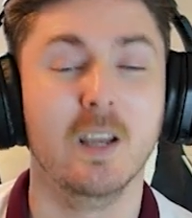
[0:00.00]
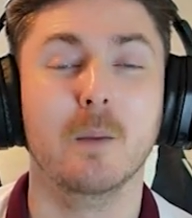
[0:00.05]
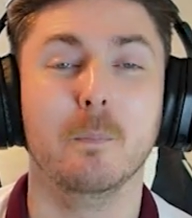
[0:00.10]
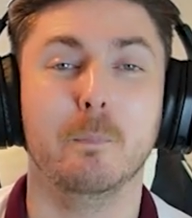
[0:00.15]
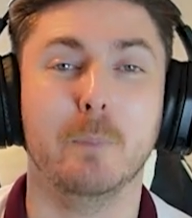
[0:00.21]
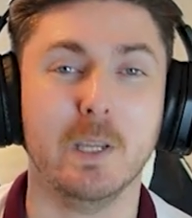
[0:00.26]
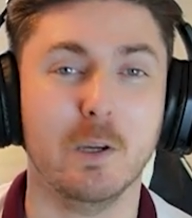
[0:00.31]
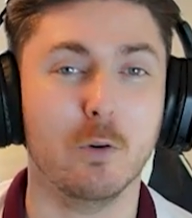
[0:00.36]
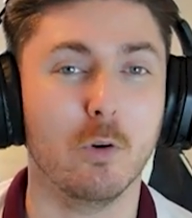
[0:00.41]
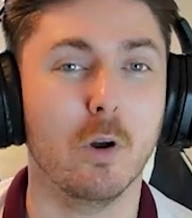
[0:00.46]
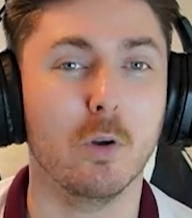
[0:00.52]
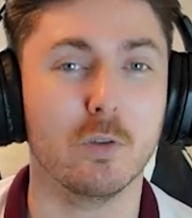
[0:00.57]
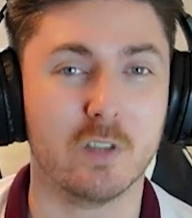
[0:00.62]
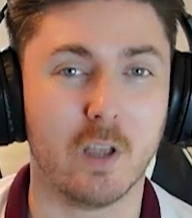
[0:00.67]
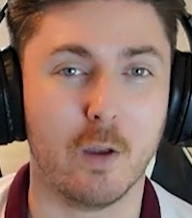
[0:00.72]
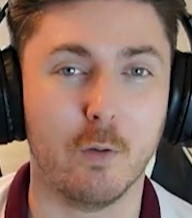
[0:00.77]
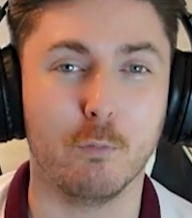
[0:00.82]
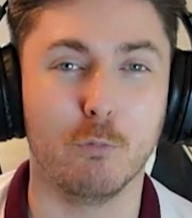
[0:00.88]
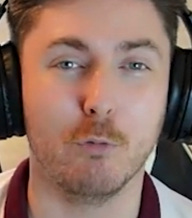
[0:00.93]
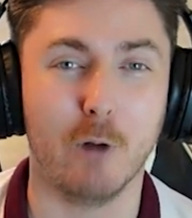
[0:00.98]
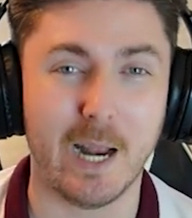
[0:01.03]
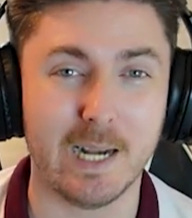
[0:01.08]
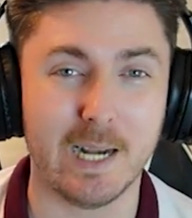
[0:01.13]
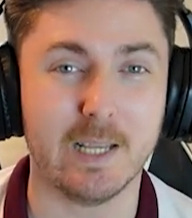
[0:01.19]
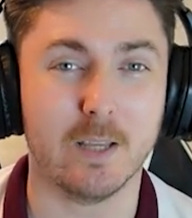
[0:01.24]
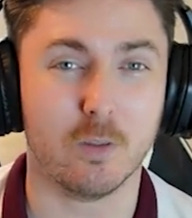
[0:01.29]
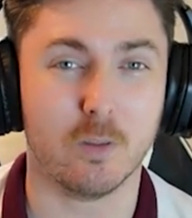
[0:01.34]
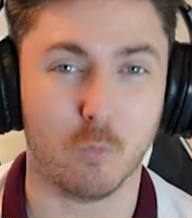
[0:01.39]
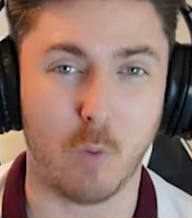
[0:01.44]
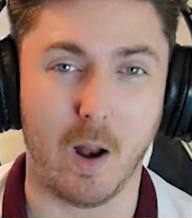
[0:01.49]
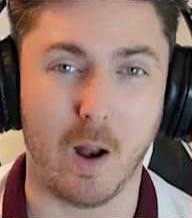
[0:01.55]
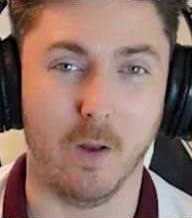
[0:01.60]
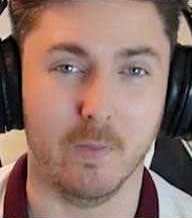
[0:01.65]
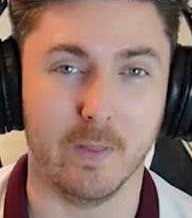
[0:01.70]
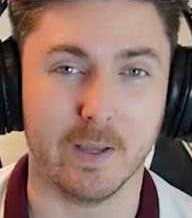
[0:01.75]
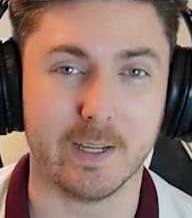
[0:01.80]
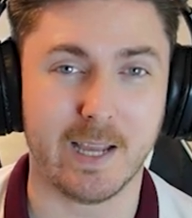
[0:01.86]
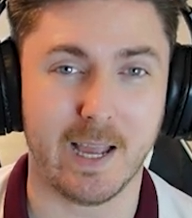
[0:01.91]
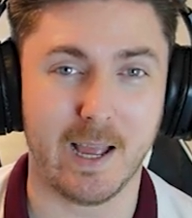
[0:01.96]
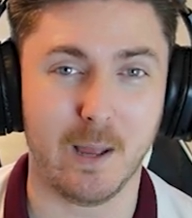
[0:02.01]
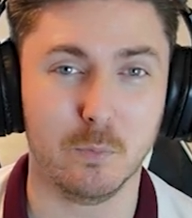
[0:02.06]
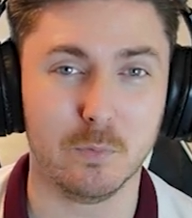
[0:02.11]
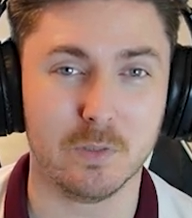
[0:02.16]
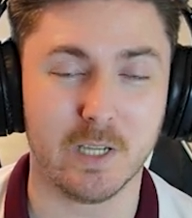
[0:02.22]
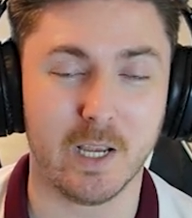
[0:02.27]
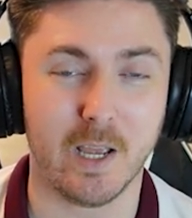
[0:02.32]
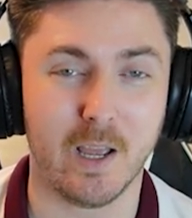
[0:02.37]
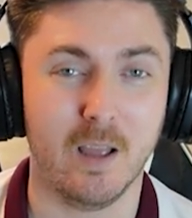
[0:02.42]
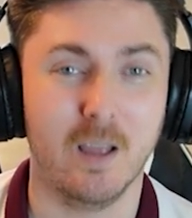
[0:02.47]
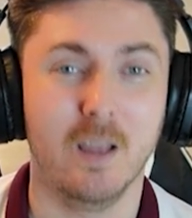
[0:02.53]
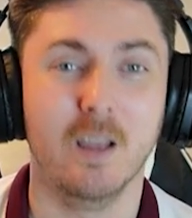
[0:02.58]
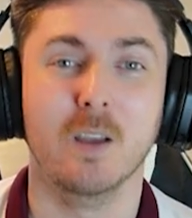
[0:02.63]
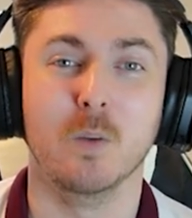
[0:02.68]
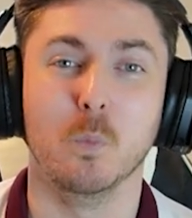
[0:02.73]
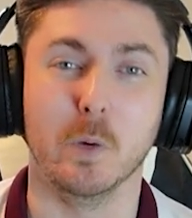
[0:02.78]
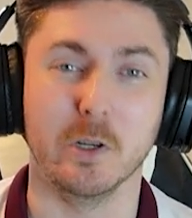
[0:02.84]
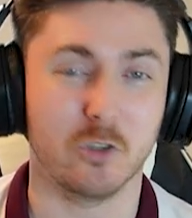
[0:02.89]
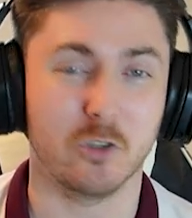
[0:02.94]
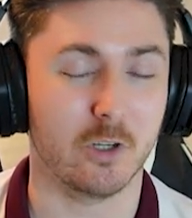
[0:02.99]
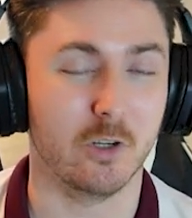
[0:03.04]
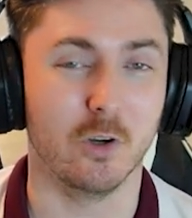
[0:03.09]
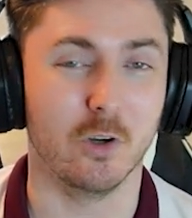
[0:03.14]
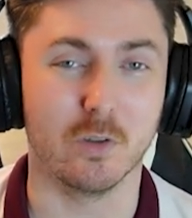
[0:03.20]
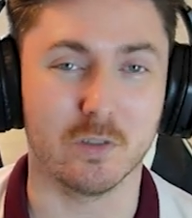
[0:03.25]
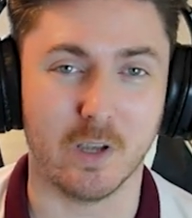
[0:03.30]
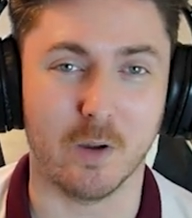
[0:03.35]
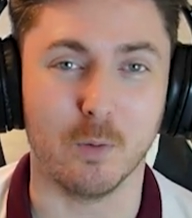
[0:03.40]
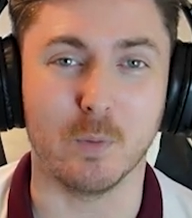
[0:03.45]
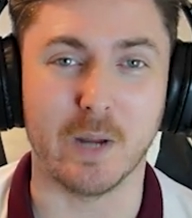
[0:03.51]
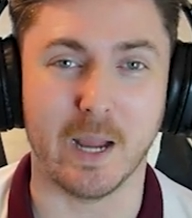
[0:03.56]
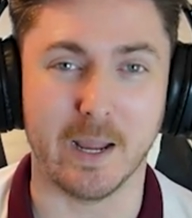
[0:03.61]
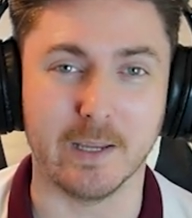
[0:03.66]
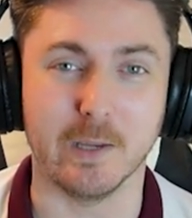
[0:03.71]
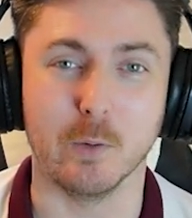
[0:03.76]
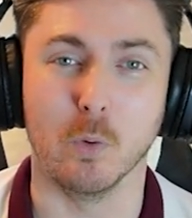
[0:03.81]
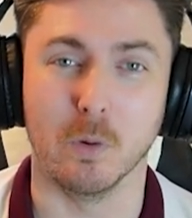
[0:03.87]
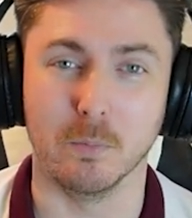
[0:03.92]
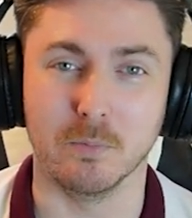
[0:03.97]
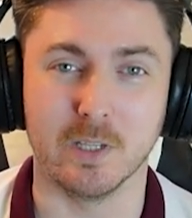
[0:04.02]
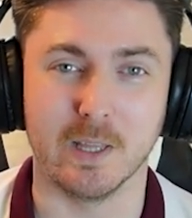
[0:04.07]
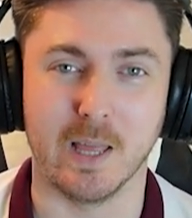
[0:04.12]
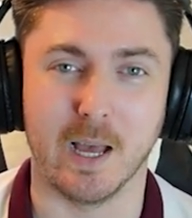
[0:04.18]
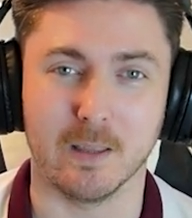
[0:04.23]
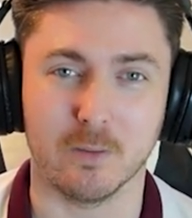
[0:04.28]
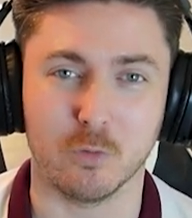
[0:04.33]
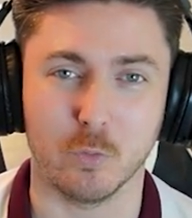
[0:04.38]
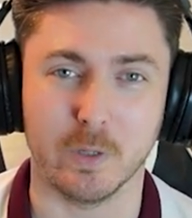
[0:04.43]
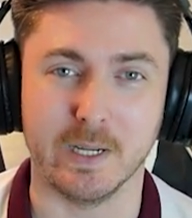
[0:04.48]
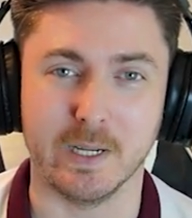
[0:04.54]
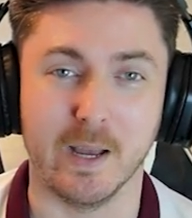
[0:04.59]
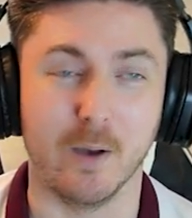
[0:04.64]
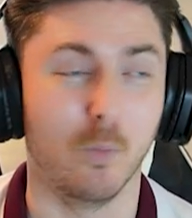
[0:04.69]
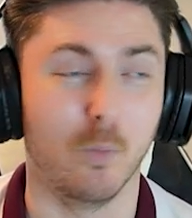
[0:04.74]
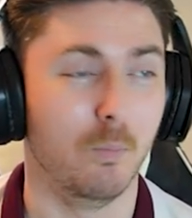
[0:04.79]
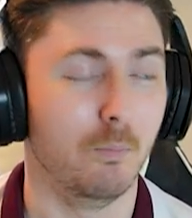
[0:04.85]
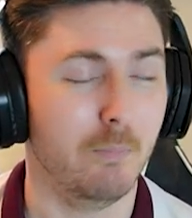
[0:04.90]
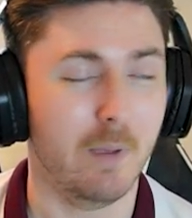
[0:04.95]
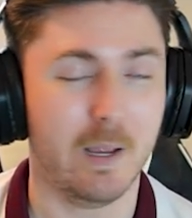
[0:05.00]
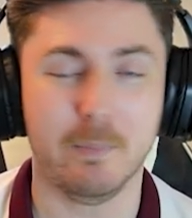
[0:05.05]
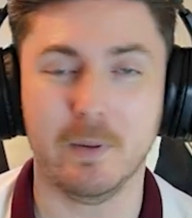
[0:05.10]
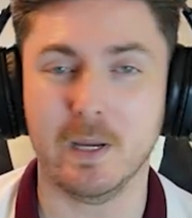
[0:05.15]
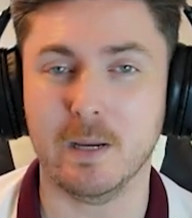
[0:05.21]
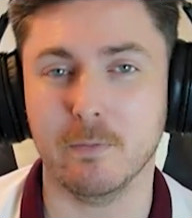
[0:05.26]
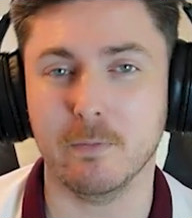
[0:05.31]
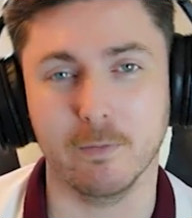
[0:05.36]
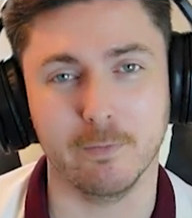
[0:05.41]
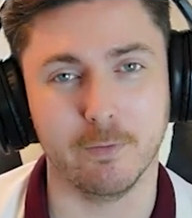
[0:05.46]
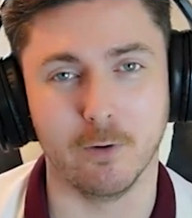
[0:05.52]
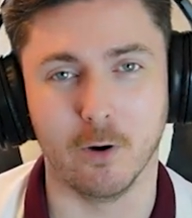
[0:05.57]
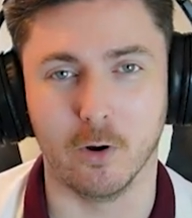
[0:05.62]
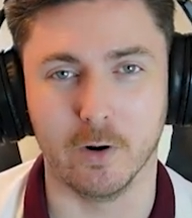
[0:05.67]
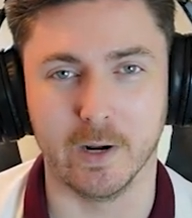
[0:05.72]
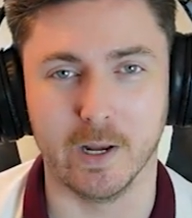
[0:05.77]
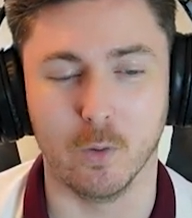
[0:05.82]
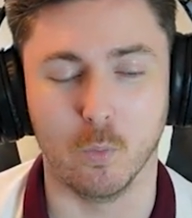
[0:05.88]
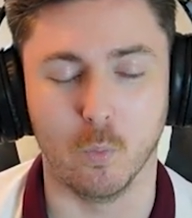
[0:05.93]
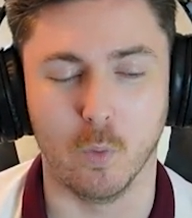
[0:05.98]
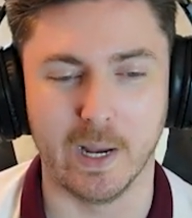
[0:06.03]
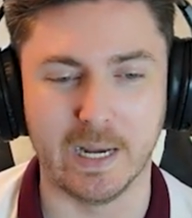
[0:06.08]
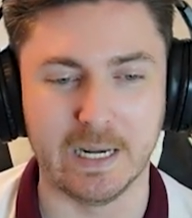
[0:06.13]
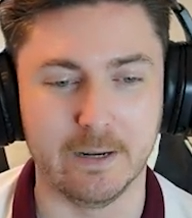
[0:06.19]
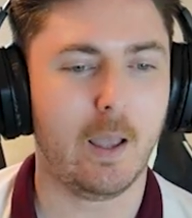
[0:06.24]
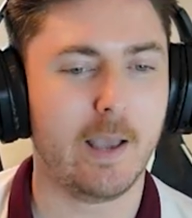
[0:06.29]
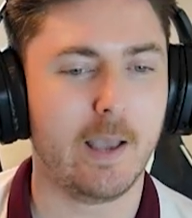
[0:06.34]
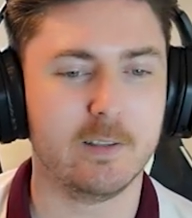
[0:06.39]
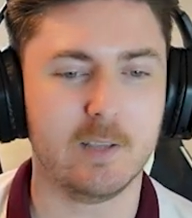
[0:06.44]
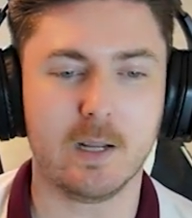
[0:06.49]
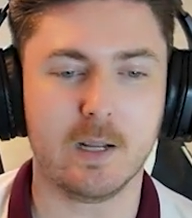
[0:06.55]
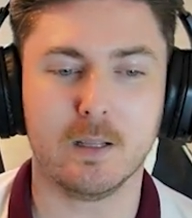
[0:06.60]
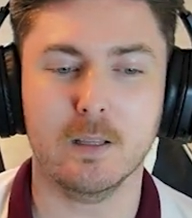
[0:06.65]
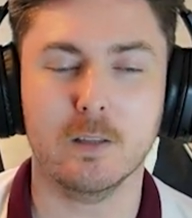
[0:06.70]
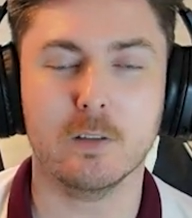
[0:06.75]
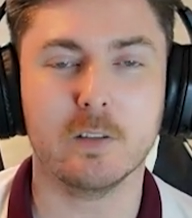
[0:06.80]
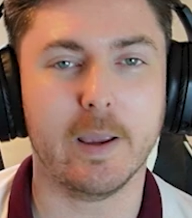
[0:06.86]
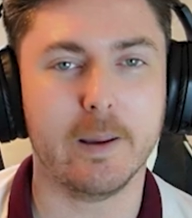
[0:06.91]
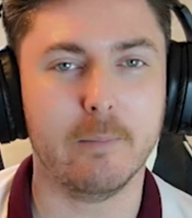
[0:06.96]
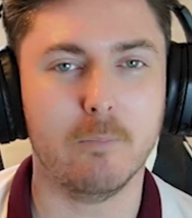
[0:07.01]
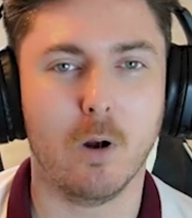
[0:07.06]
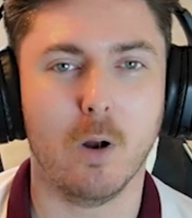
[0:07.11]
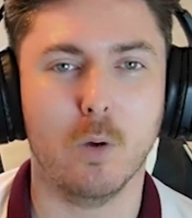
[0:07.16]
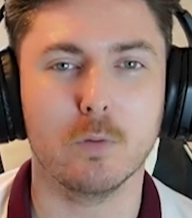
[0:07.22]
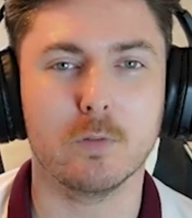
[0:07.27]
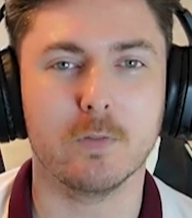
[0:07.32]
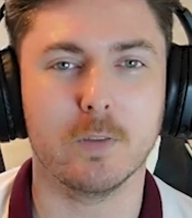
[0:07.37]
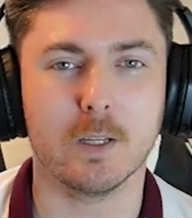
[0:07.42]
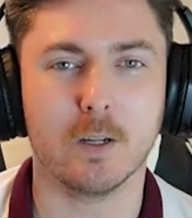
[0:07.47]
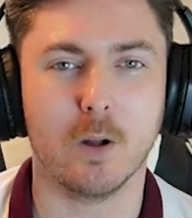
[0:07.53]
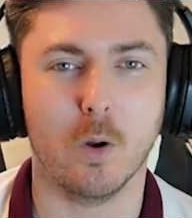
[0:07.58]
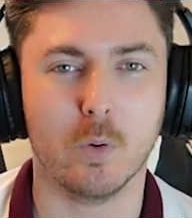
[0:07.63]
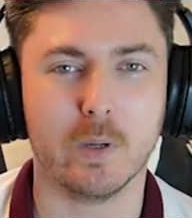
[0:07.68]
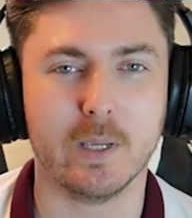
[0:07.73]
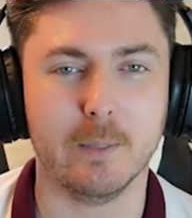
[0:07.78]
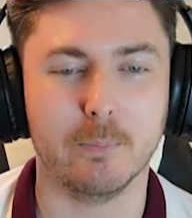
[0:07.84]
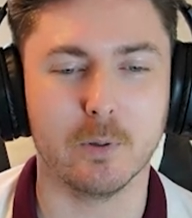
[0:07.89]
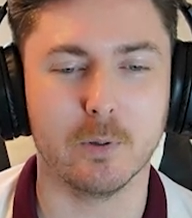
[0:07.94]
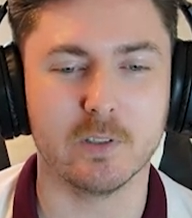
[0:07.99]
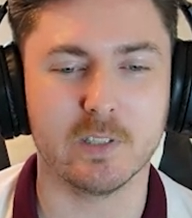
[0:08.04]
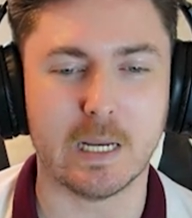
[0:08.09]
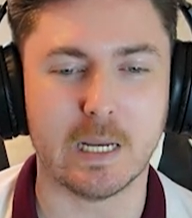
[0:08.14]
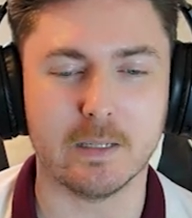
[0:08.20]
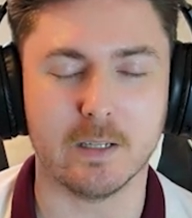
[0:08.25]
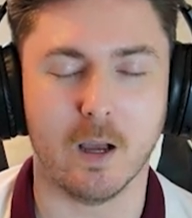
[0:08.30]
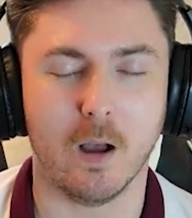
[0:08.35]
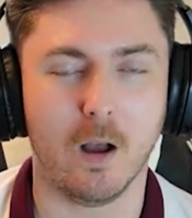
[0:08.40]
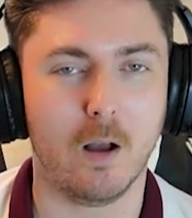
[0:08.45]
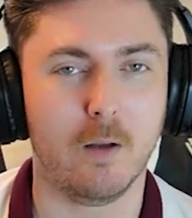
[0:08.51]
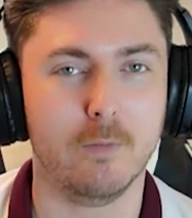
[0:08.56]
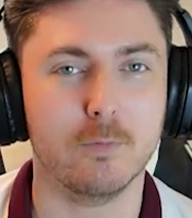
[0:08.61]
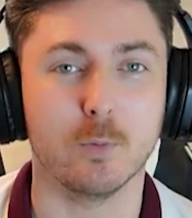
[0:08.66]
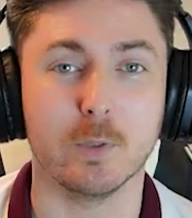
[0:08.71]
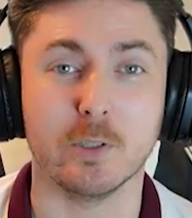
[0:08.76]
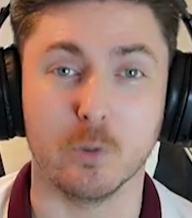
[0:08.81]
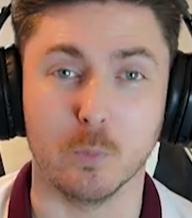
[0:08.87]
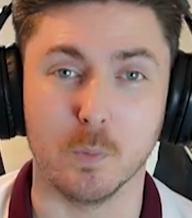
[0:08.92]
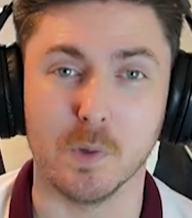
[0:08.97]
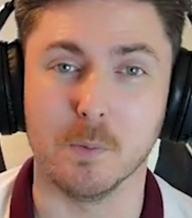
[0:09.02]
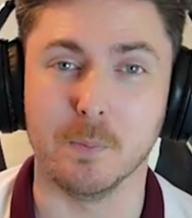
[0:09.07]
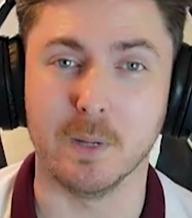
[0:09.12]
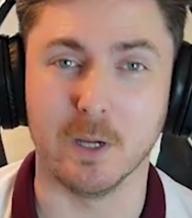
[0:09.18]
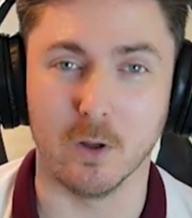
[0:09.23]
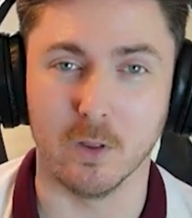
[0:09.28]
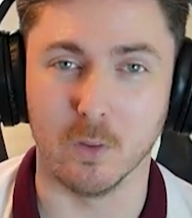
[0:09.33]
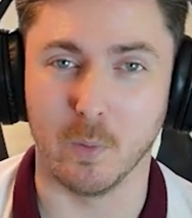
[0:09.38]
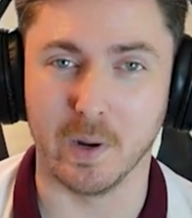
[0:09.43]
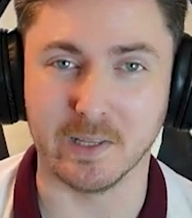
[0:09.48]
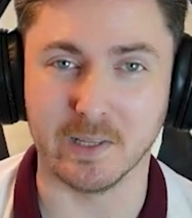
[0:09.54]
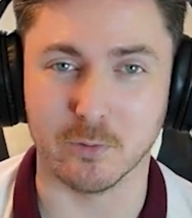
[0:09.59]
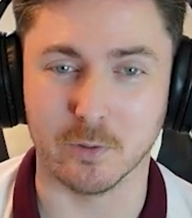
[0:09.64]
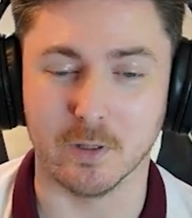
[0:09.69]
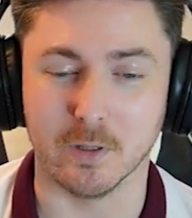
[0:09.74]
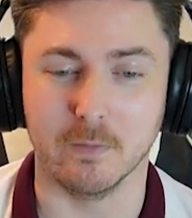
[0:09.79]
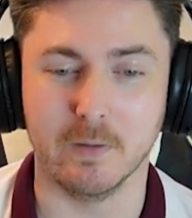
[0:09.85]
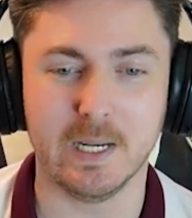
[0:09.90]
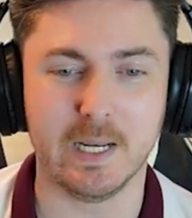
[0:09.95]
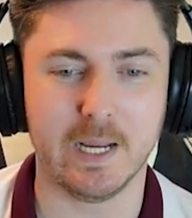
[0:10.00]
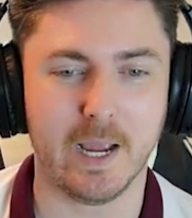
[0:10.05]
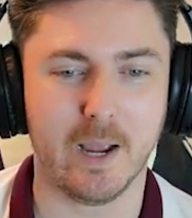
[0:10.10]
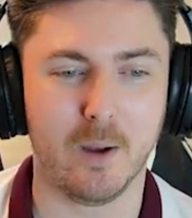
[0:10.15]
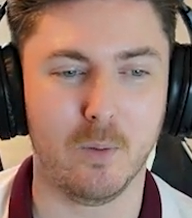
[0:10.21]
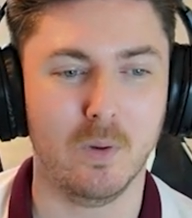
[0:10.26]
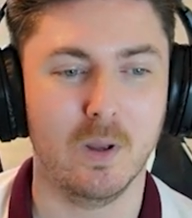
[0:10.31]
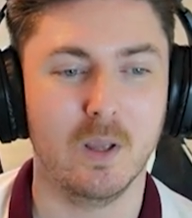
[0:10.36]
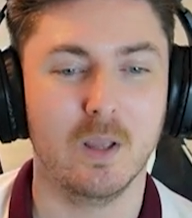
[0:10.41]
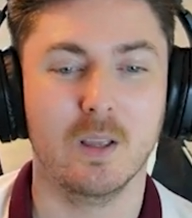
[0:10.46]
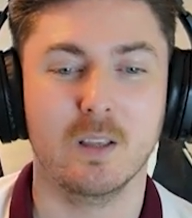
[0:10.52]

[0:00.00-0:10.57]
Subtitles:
but you're also really a threat on the counter, which can also get you up to that 3-0, maybe even 4-0 win. Exactly the same roles for the goalkeeper and centre halves, which it will be all the way through the video.